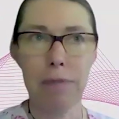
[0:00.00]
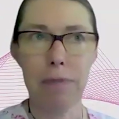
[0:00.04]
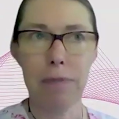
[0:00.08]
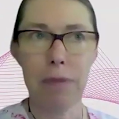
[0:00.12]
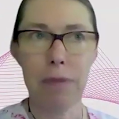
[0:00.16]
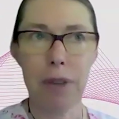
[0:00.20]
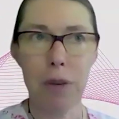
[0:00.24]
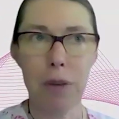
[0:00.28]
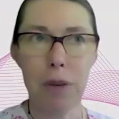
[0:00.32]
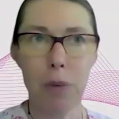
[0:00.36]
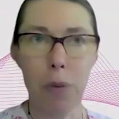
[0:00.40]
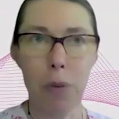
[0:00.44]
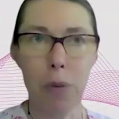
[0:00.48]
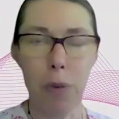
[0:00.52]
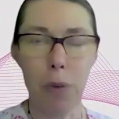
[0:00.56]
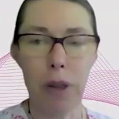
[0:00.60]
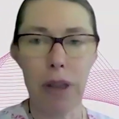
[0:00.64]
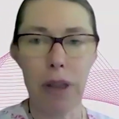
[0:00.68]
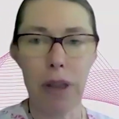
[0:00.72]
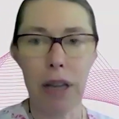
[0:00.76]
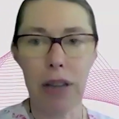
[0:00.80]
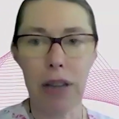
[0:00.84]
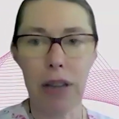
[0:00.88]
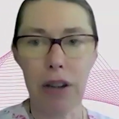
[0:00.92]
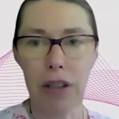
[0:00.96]
we
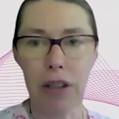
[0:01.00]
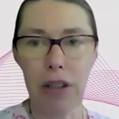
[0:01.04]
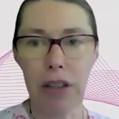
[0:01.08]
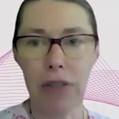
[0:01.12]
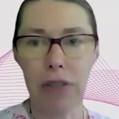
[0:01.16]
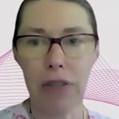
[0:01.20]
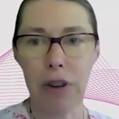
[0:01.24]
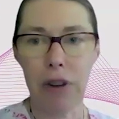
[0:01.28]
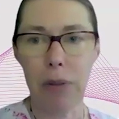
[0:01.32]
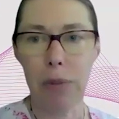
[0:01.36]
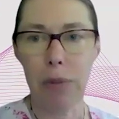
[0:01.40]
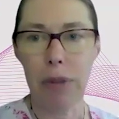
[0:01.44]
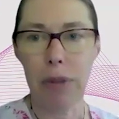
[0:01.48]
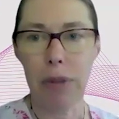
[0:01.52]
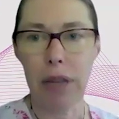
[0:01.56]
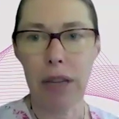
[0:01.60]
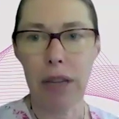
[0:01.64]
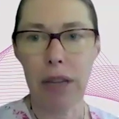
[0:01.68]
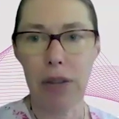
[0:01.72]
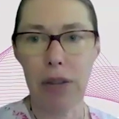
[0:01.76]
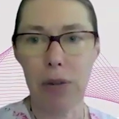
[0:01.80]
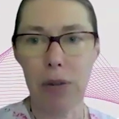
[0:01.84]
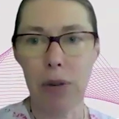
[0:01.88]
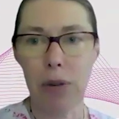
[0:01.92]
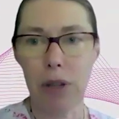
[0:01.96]
think they're different, but they
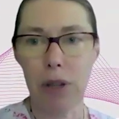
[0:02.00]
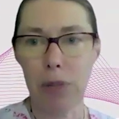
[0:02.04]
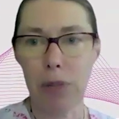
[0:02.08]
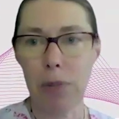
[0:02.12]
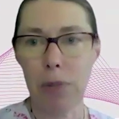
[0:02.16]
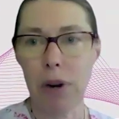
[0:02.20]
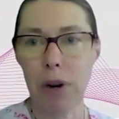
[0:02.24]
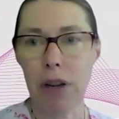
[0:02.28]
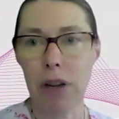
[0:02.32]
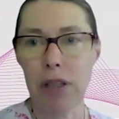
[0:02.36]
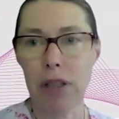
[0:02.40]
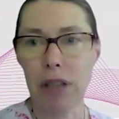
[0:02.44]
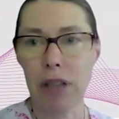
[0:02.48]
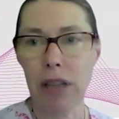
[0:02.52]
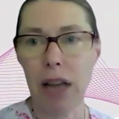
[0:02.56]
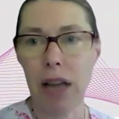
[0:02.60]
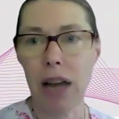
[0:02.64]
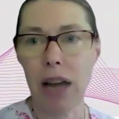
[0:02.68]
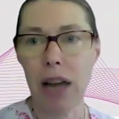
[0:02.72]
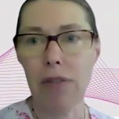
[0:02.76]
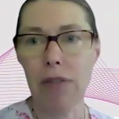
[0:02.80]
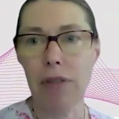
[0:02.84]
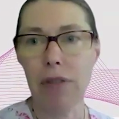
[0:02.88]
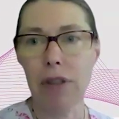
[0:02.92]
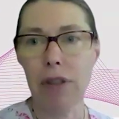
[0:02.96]
do experience a
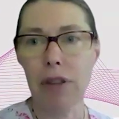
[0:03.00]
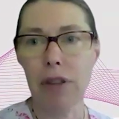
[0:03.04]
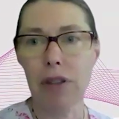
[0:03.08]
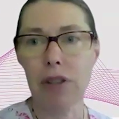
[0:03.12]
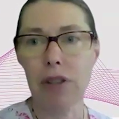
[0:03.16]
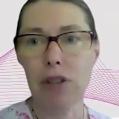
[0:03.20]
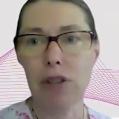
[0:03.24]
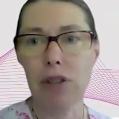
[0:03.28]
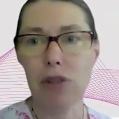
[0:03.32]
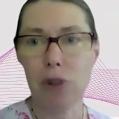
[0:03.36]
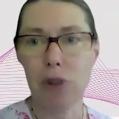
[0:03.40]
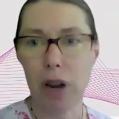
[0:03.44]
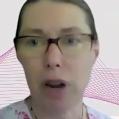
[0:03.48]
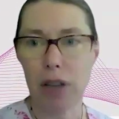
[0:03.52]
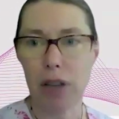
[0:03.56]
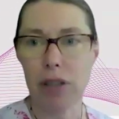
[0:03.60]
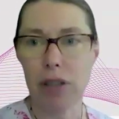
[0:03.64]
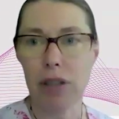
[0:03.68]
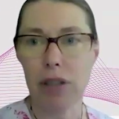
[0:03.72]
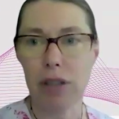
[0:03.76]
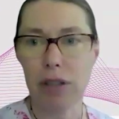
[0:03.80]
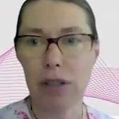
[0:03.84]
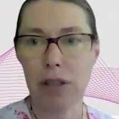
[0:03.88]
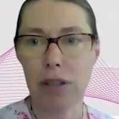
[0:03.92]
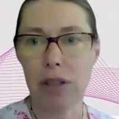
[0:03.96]
lot of the
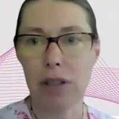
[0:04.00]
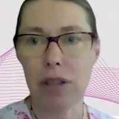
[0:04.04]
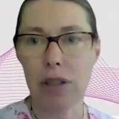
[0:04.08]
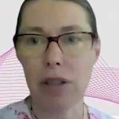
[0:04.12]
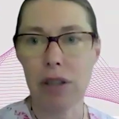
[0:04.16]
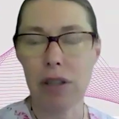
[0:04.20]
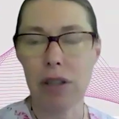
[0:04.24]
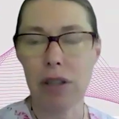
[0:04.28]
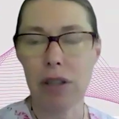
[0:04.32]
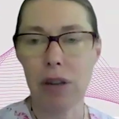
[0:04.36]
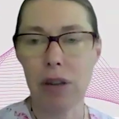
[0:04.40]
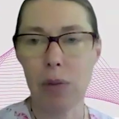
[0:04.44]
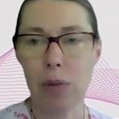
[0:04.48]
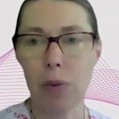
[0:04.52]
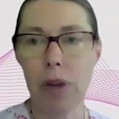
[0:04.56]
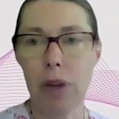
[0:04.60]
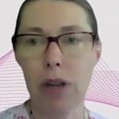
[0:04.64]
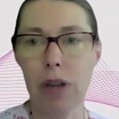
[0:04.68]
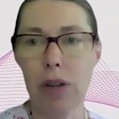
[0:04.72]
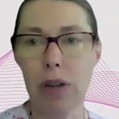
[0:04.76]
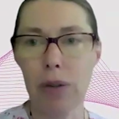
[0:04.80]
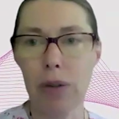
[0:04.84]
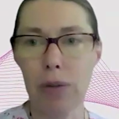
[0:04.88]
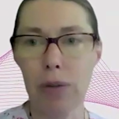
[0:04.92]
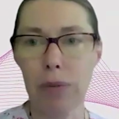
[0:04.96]
stresses that we
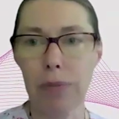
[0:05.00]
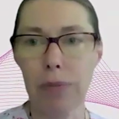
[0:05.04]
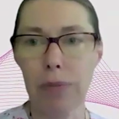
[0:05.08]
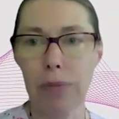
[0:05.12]
do.